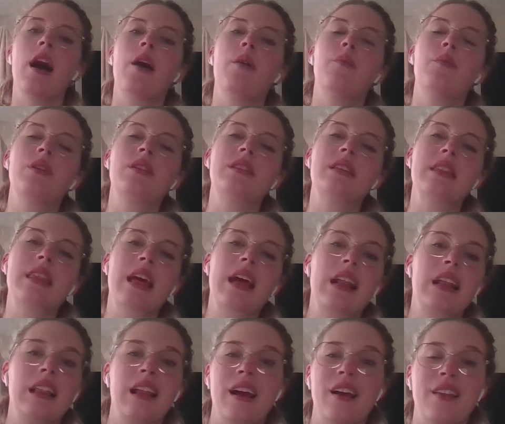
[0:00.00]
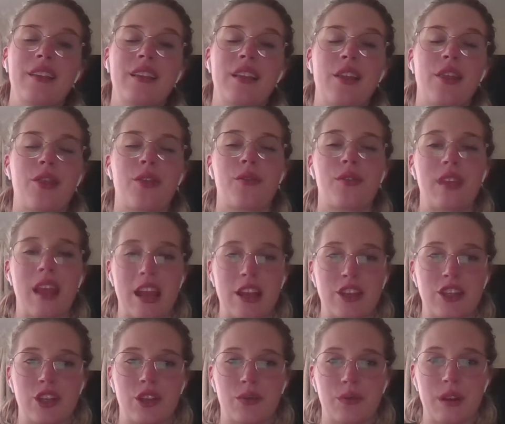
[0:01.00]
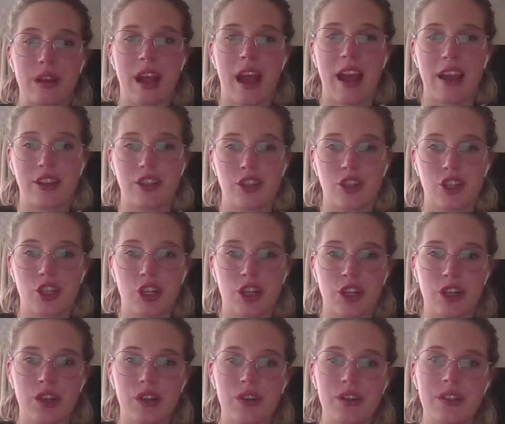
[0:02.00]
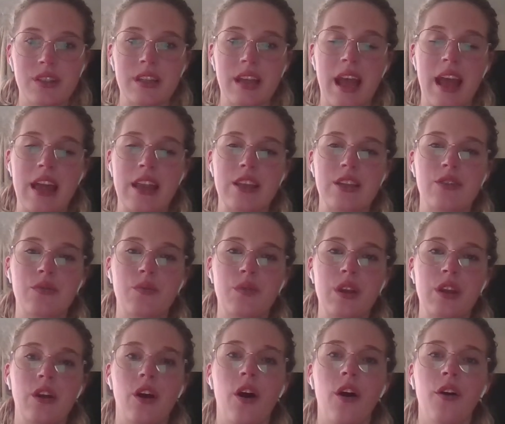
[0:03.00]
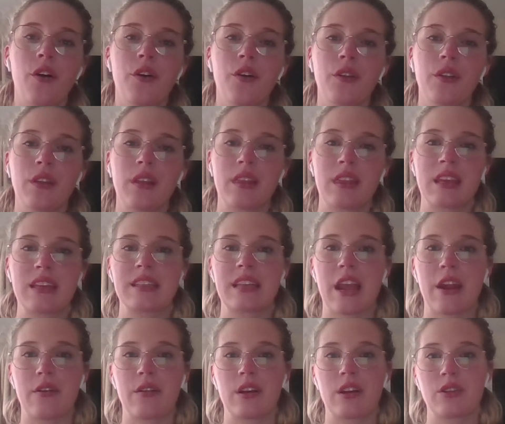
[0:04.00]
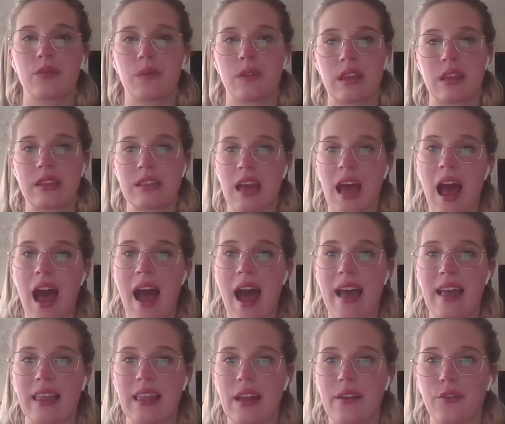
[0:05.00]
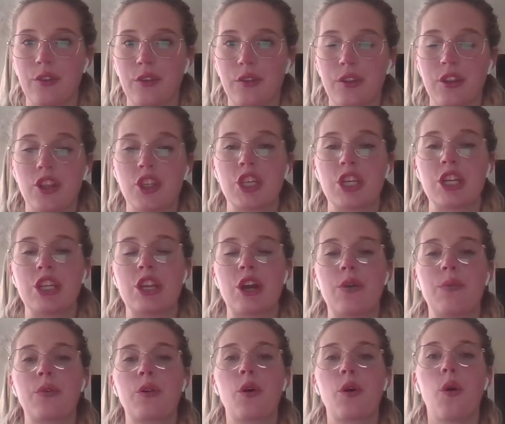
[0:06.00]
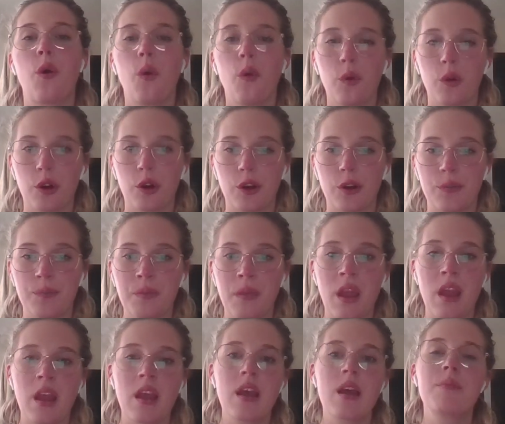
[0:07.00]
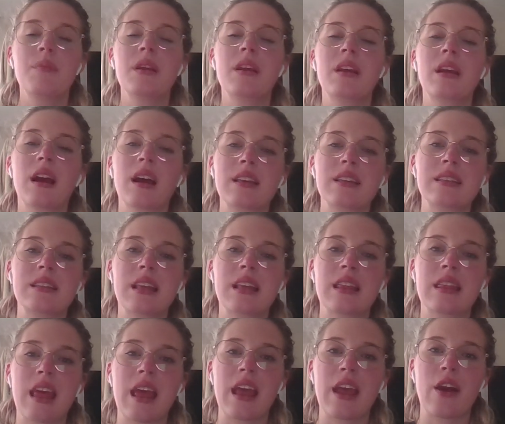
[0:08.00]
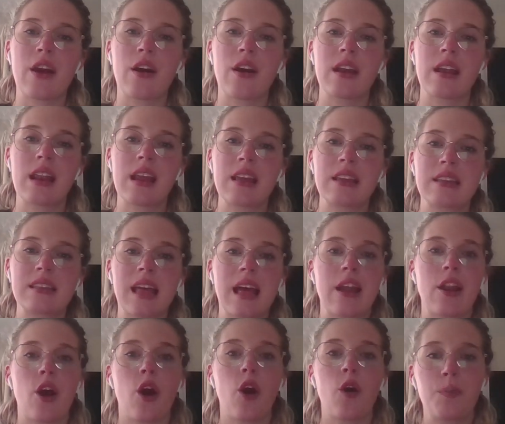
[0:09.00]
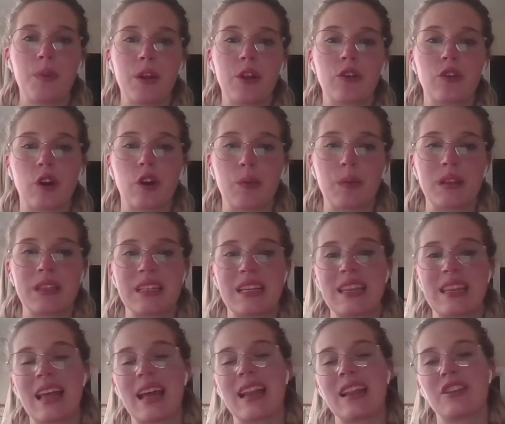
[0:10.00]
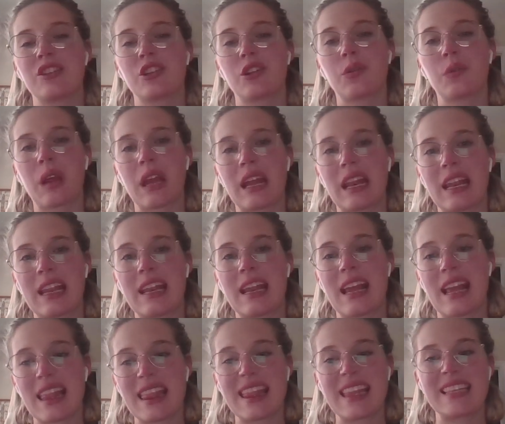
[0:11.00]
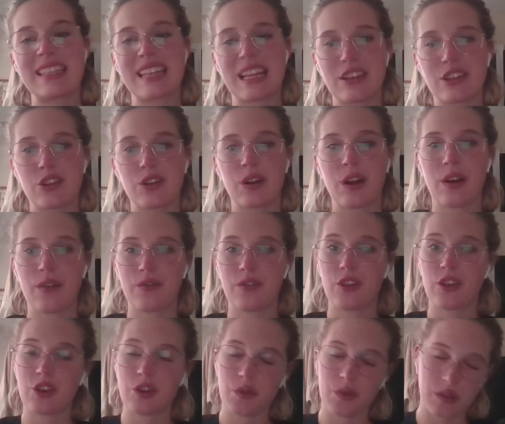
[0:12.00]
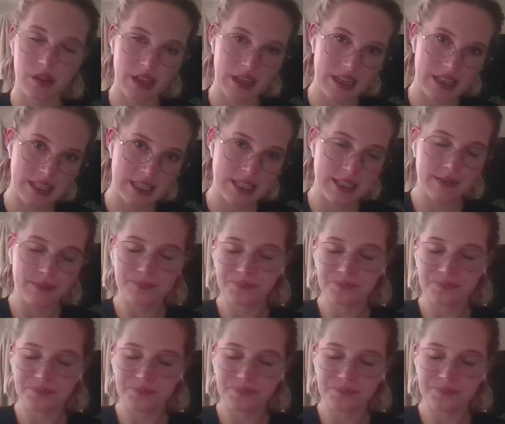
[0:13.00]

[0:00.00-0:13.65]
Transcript: We see that along the H3 isotures, and we call these areas with this high level the genome core because it is that open chromatin that is located in the center of the nucleus.